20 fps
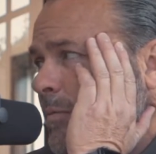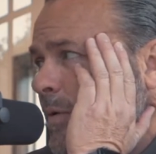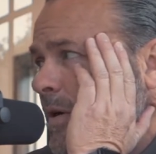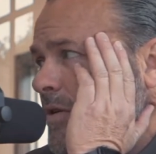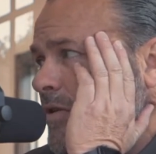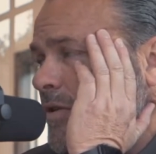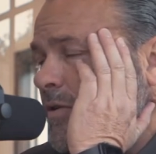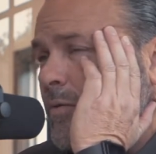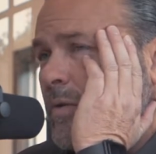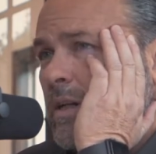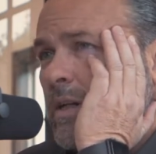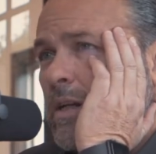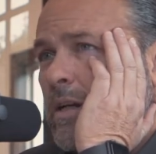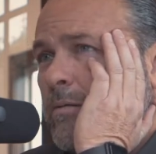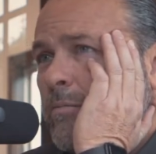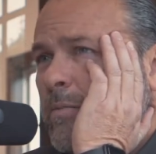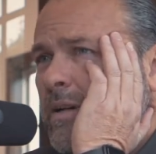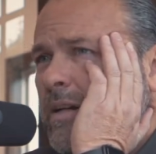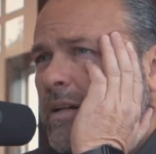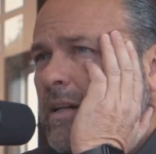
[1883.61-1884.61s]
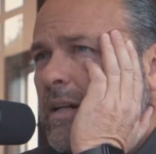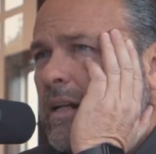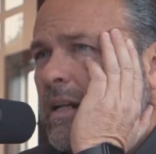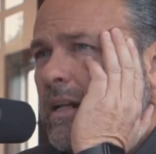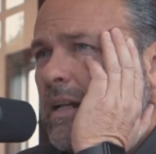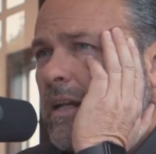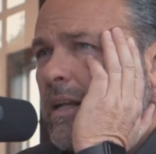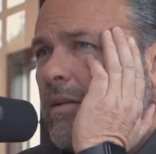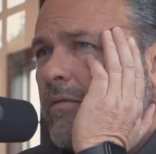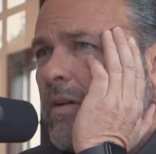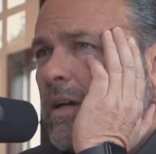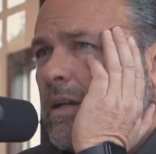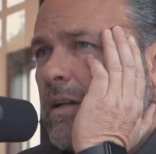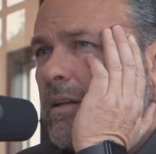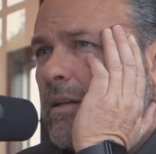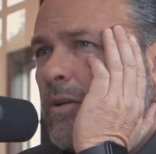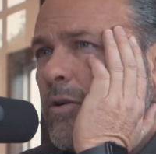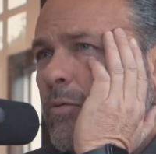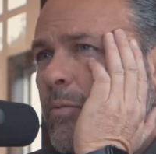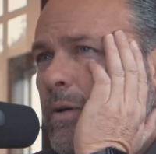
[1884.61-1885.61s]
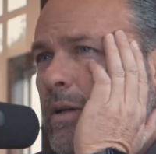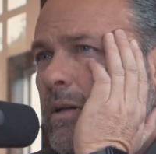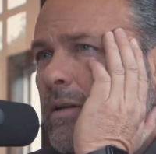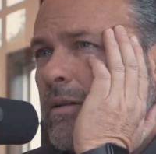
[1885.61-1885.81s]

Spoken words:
pressure went up, but I did get elevated a little bit.